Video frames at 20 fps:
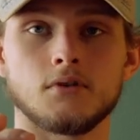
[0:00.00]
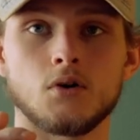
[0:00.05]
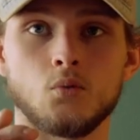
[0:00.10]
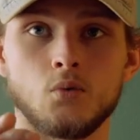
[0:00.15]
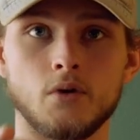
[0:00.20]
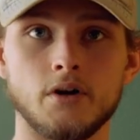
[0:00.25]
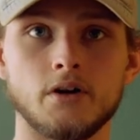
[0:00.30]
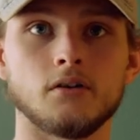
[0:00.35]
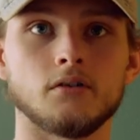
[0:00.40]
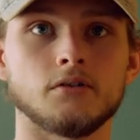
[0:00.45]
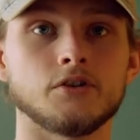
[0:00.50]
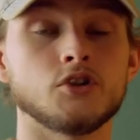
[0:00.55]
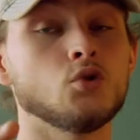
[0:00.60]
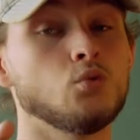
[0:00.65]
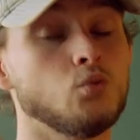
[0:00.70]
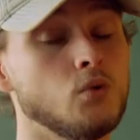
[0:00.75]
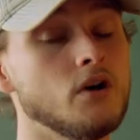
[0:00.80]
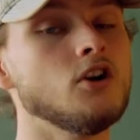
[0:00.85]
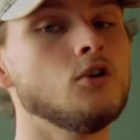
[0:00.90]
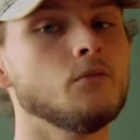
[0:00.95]

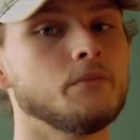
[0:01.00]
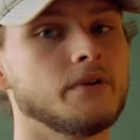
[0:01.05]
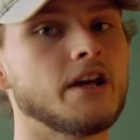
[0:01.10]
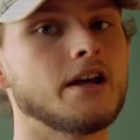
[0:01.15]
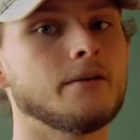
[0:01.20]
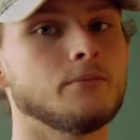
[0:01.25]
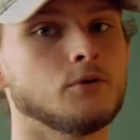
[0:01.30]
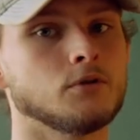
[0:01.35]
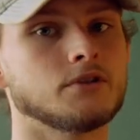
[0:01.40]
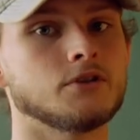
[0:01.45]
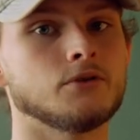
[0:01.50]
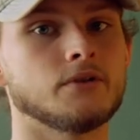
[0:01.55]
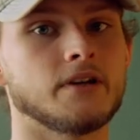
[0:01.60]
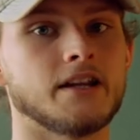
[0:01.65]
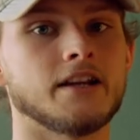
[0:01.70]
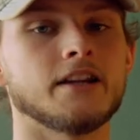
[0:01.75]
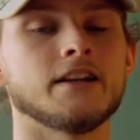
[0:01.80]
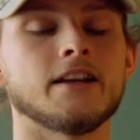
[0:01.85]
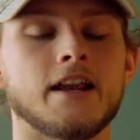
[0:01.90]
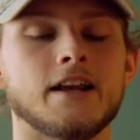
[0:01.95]
will be able to
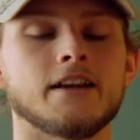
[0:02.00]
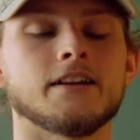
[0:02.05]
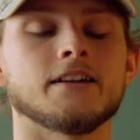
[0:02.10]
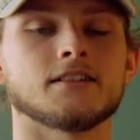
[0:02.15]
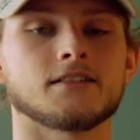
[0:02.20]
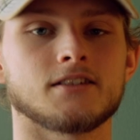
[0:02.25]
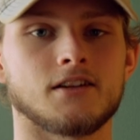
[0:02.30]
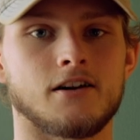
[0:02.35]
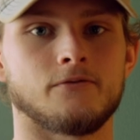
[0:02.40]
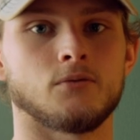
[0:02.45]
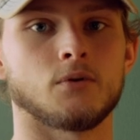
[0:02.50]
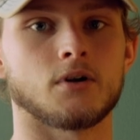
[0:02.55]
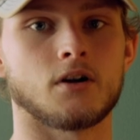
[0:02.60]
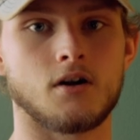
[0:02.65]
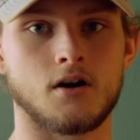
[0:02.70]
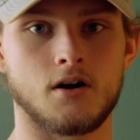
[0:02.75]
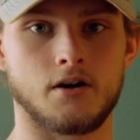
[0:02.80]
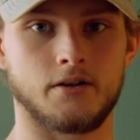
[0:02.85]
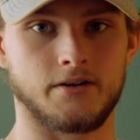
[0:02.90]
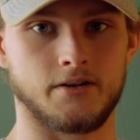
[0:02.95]
get an editing
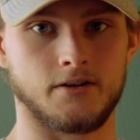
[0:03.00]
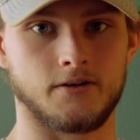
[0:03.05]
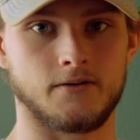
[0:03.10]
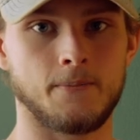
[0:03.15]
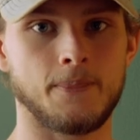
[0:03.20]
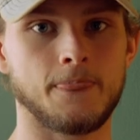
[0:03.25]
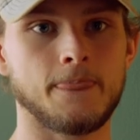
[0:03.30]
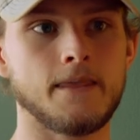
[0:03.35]
software on there.